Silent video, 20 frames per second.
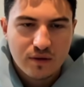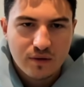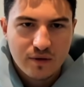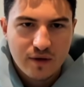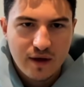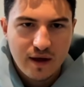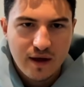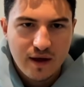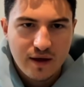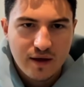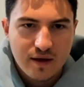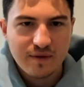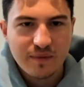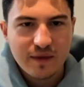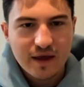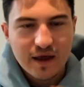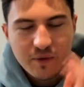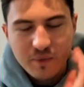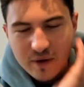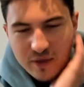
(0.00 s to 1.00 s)
okay, it seemed
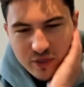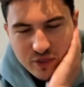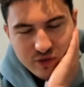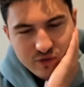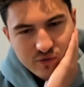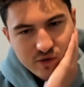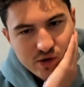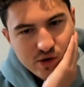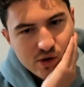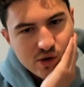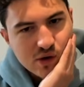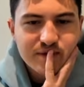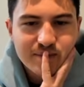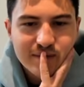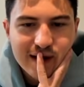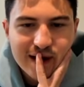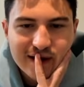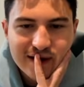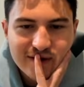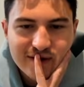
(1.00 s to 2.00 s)
like it went through some
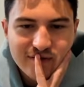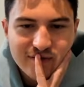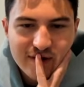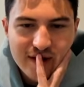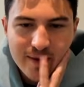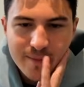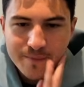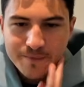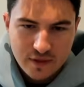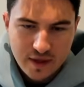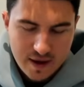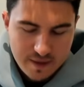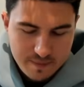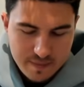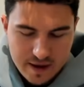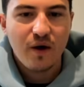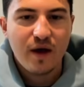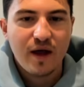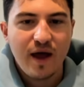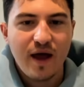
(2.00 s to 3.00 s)
kind of thing.
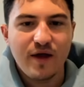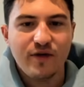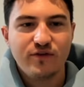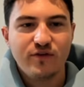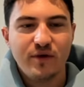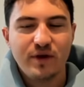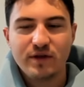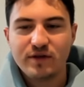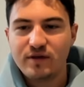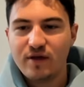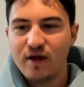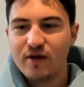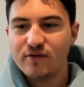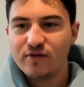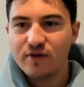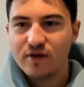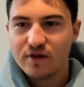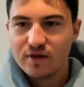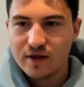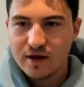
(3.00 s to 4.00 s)
Okay, so it does
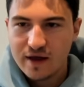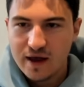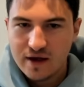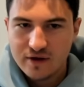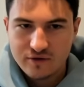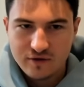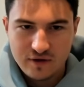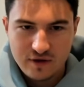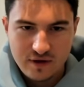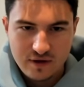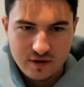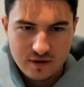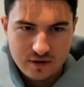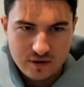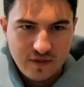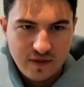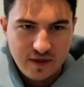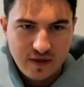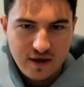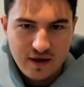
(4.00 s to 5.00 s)
look like actually
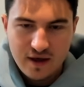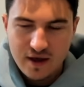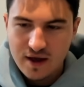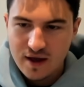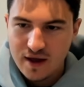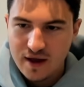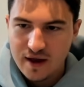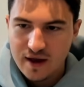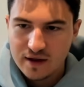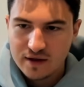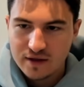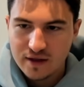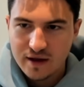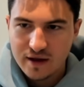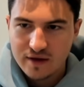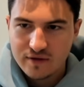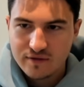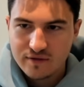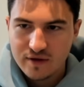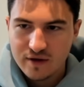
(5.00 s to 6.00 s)
that the
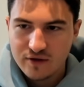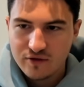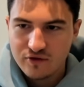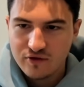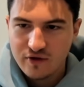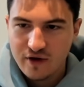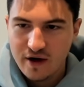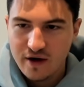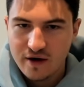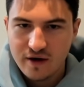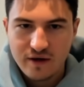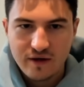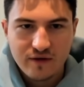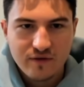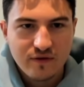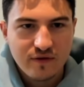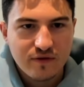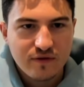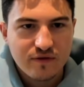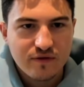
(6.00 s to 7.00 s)
analytics and share
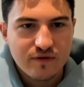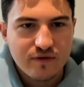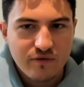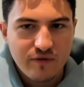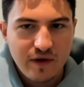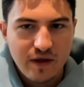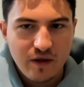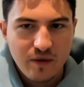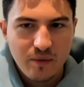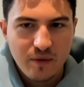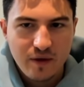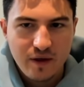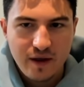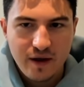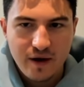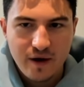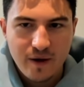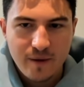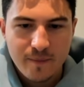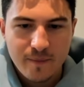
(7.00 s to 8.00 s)
isn't available
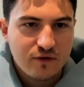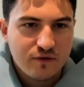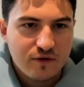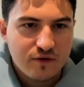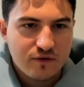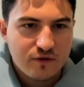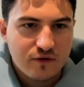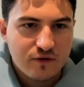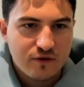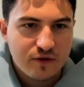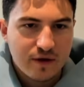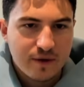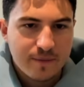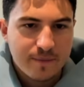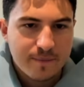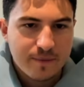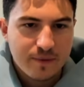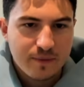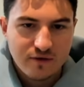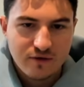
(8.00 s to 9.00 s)
here, which is interesting
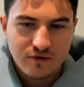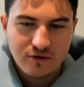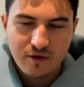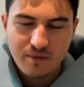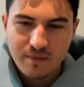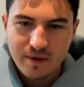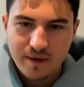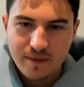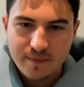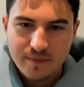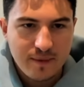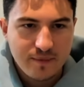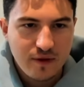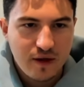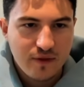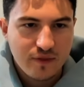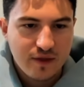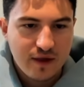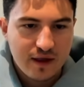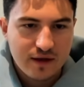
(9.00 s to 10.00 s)
because it should be.
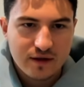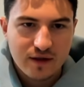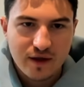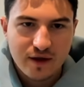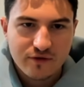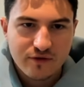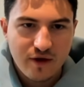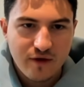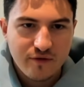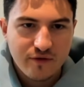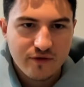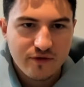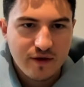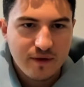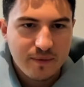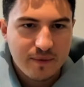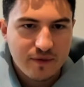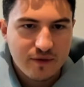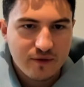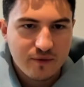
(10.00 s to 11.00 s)
Not the analytics, obviously,
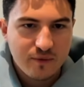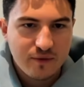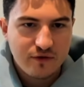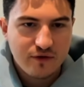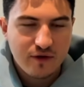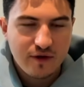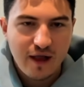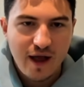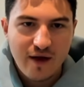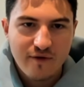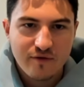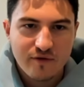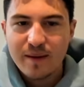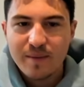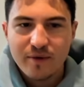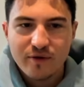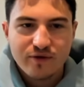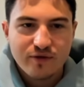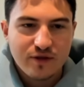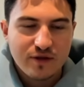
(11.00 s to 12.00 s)
but we should be
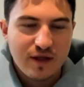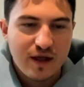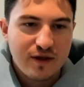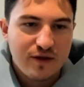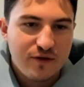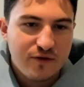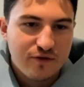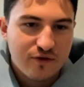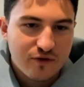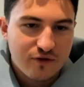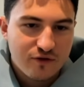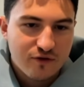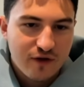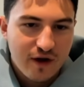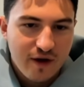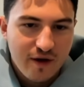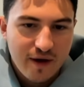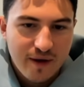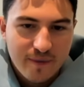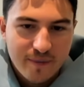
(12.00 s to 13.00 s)
able to let users
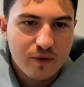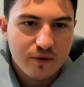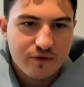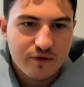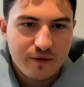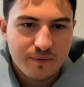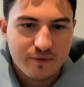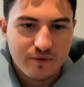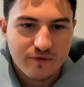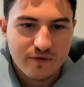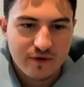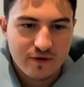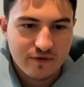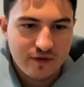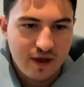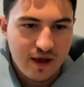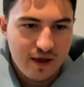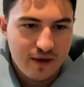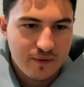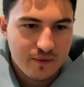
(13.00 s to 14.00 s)
share it. We'll also have to fix
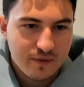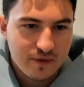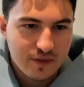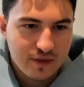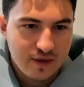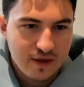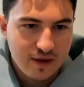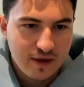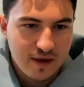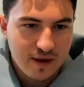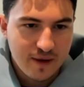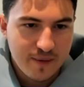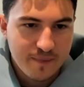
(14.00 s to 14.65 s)
that with the